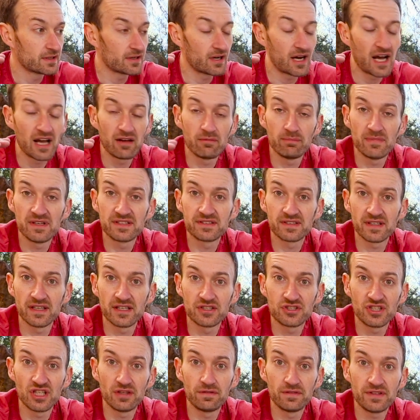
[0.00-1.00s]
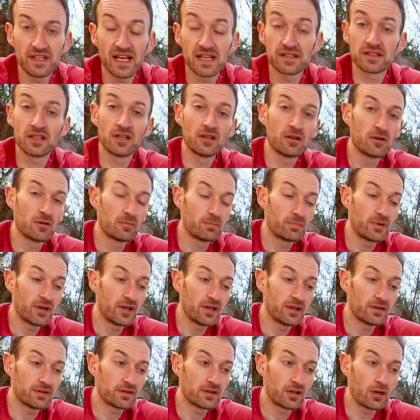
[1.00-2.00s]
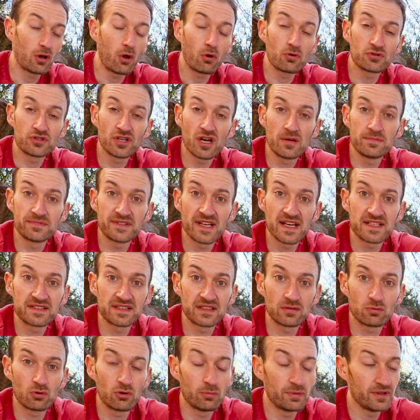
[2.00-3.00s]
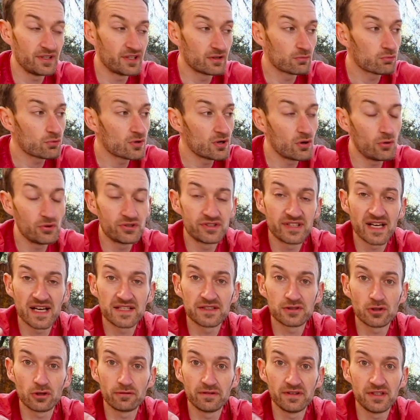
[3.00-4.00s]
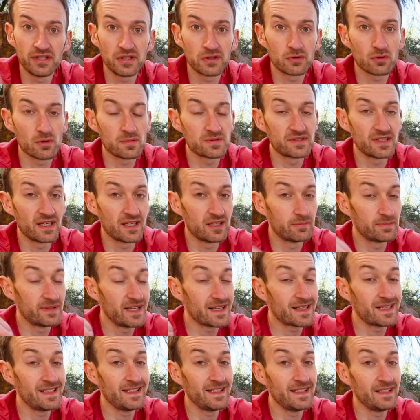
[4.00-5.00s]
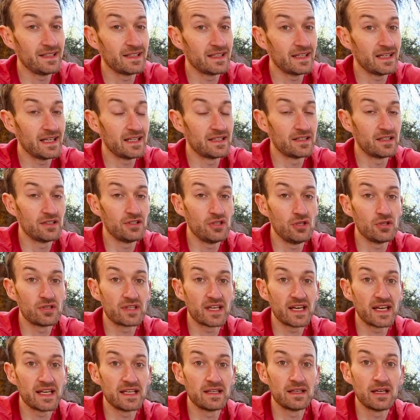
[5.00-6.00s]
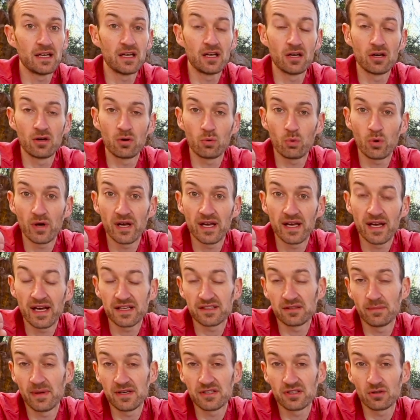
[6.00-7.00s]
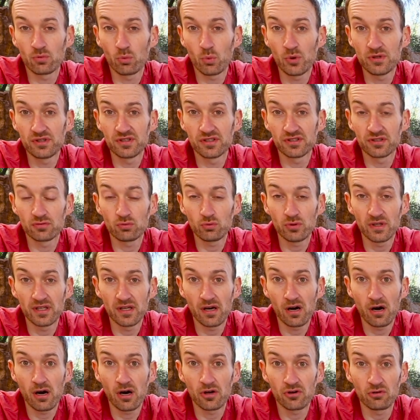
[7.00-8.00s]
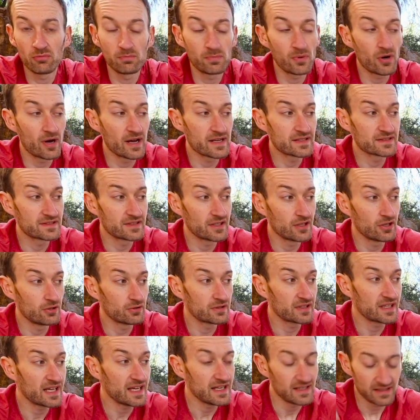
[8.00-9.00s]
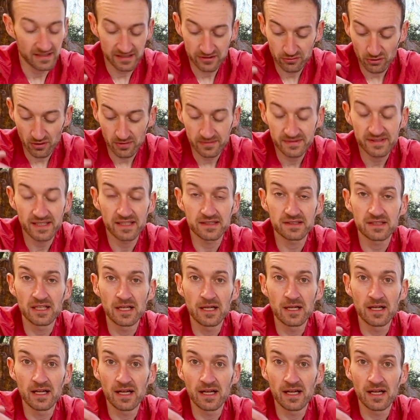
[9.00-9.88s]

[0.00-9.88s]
I haven't missed a shift yet. But long-term testing will be the real test of a new groupset, particularly in the UK, where, as I mentioned, winters are really hard on bikes. So getting this groupset